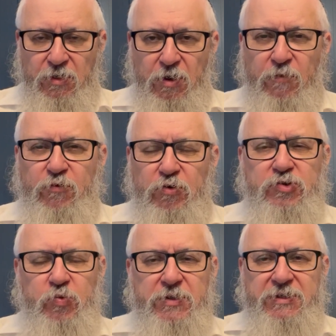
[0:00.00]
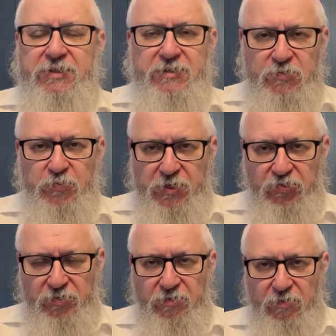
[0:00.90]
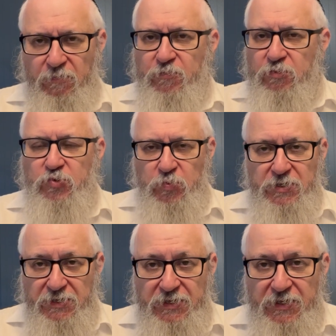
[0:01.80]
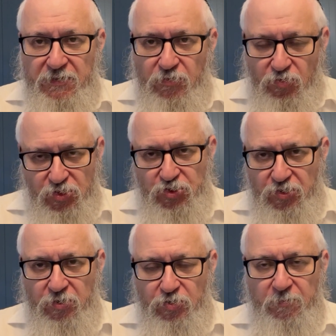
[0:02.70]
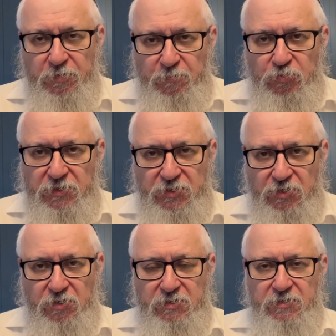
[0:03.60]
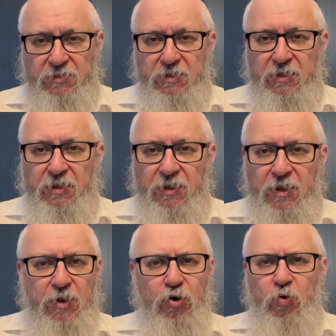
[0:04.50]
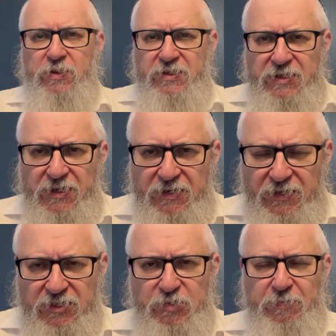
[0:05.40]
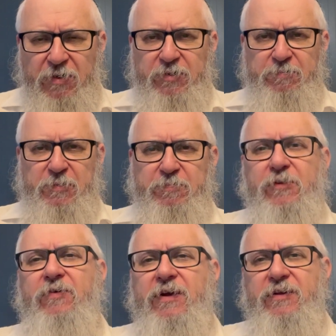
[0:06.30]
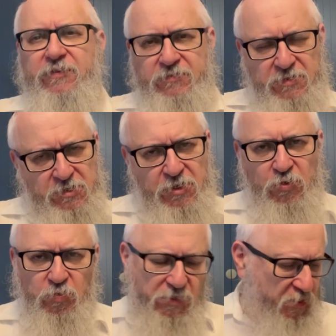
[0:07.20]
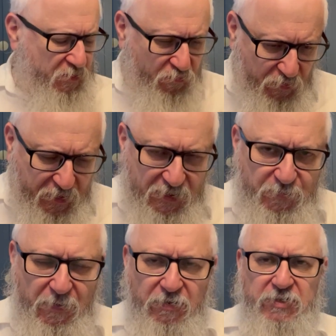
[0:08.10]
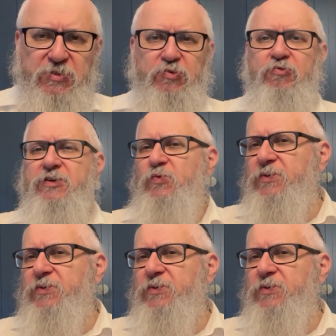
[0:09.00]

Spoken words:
Of course we need inspiration. Of course we need the Rosh Hashanah, Yom Kippur, and Sukkot. Or we need inspiring people around us. We need to read inspiring stories.